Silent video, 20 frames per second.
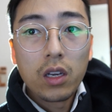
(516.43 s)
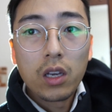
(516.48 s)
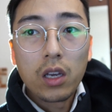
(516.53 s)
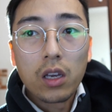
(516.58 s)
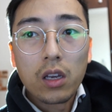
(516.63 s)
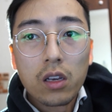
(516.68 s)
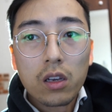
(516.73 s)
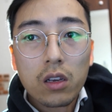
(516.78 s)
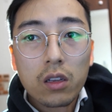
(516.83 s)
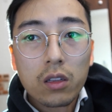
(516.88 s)

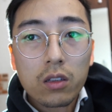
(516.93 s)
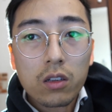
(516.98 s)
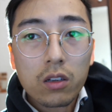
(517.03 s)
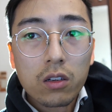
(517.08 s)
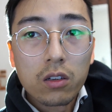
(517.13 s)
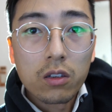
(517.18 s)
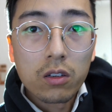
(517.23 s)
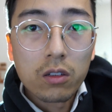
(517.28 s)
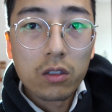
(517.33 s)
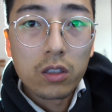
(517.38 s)
And
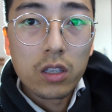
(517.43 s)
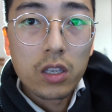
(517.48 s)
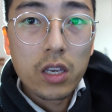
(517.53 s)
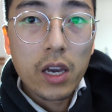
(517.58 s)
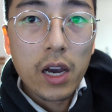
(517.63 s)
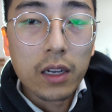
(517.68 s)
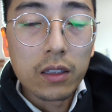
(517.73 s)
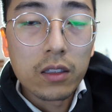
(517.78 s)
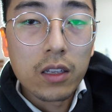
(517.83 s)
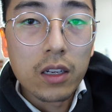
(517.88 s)

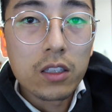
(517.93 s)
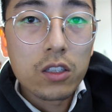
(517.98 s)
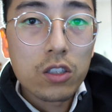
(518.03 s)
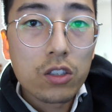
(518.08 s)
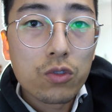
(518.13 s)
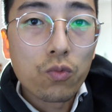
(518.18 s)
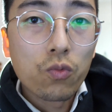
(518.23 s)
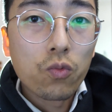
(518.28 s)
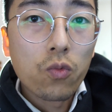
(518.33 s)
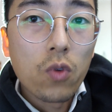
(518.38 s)
yeah,
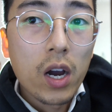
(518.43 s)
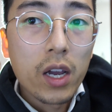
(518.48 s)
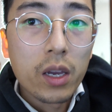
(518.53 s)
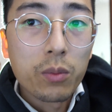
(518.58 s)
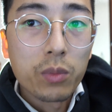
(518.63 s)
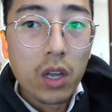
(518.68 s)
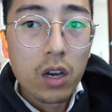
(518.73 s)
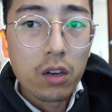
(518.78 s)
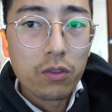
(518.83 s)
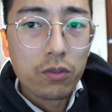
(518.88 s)
that's why
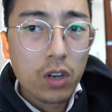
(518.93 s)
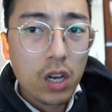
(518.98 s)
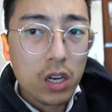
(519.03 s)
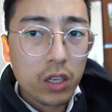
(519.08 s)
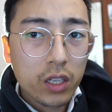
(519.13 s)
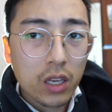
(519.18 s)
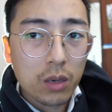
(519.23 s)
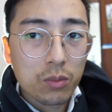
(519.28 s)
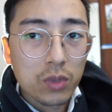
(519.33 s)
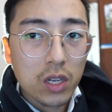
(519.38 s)
I'm not
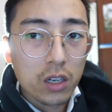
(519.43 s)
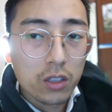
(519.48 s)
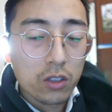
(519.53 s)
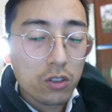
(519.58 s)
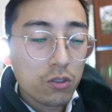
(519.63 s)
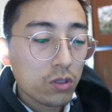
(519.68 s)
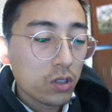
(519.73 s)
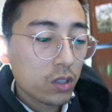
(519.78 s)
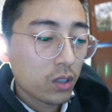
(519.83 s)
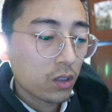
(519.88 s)
vlogging. I'm not
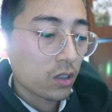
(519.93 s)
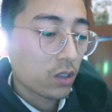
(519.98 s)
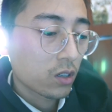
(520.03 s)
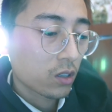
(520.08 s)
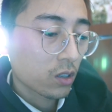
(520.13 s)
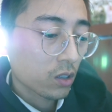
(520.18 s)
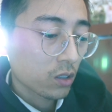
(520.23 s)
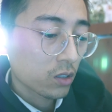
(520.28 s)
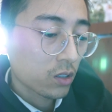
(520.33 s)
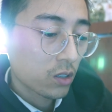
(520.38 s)
using
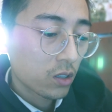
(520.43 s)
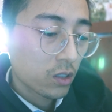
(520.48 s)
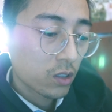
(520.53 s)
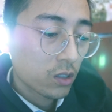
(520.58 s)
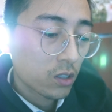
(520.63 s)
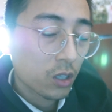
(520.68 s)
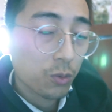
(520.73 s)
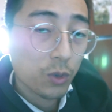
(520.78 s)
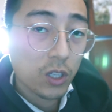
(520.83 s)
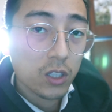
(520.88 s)
the
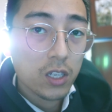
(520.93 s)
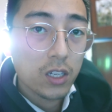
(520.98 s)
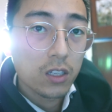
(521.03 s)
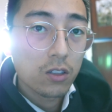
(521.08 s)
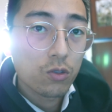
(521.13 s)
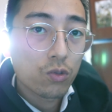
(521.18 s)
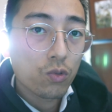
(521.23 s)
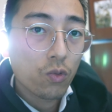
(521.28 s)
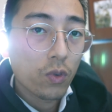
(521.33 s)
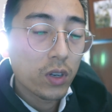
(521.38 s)
Sigma 10
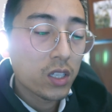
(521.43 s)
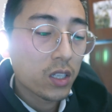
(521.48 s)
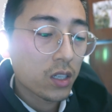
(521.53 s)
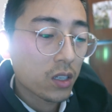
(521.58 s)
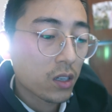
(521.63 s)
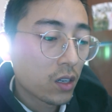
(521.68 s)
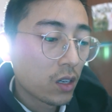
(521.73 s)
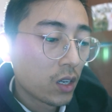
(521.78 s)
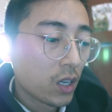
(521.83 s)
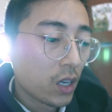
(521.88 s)
to
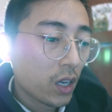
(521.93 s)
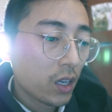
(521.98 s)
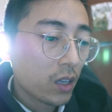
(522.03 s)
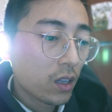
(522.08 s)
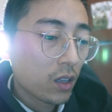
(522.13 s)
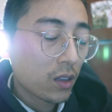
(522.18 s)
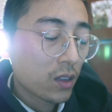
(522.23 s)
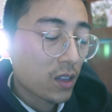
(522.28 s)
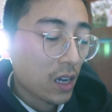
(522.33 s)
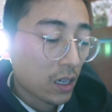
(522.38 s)
20
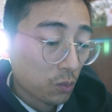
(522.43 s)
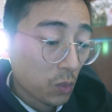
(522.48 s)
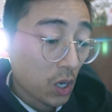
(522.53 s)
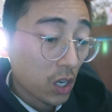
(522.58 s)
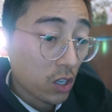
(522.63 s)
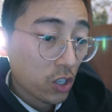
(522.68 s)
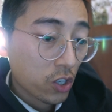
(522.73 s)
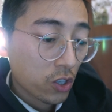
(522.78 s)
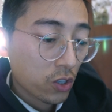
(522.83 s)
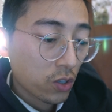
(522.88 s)
that
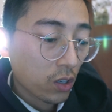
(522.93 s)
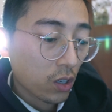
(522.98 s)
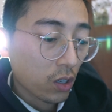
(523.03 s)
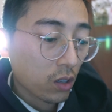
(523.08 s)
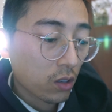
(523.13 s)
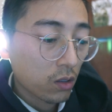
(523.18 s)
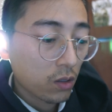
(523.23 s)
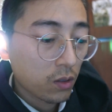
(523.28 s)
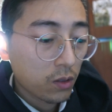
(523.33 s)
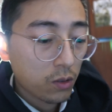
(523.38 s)
much,
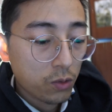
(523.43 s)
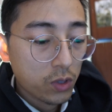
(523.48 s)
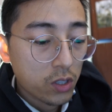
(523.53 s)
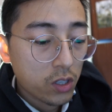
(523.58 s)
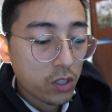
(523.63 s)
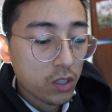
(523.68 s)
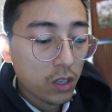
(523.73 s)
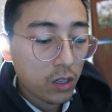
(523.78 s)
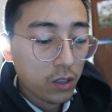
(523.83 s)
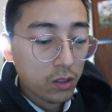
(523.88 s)
which
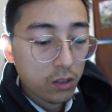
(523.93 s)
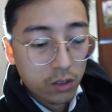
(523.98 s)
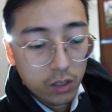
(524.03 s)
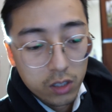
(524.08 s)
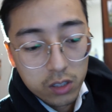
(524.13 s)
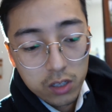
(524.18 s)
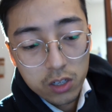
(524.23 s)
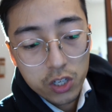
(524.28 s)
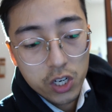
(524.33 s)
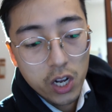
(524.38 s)
is
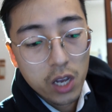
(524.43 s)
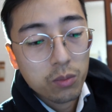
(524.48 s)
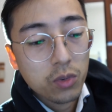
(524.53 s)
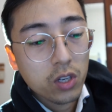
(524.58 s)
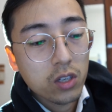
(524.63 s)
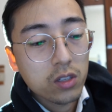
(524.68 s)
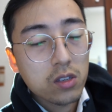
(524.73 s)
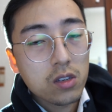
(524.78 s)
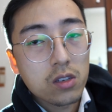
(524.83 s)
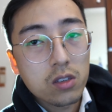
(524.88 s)
it's a shame
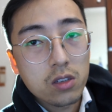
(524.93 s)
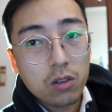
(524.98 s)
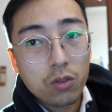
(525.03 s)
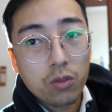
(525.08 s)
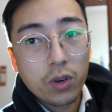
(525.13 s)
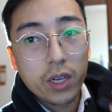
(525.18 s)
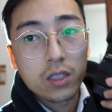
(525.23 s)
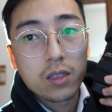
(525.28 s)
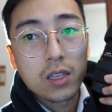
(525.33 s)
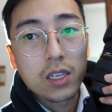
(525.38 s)
because this is a
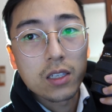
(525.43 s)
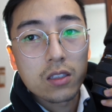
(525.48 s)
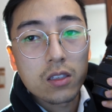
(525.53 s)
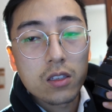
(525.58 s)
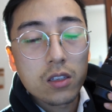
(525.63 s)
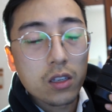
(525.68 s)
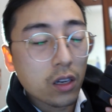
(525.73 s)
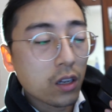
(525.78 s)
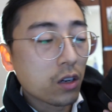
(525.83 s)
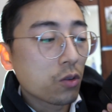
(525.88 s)
great
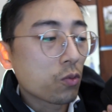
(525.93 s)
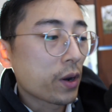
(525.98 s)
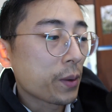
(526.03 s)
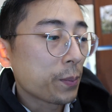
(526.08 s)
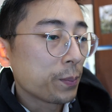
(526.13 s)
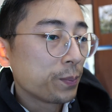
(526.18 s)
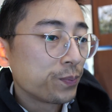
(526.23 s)
lens anyway.